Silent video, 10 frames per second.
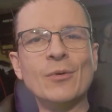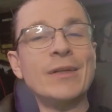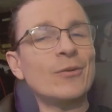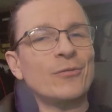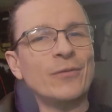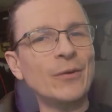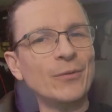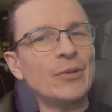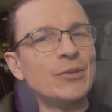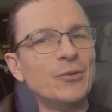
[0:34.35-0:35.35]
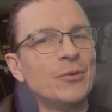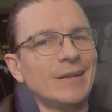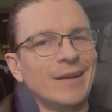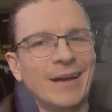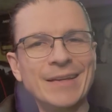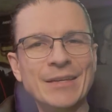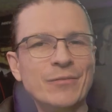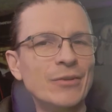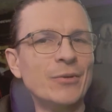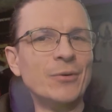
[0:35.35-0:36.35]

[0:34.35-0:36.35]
Without further ado, I give you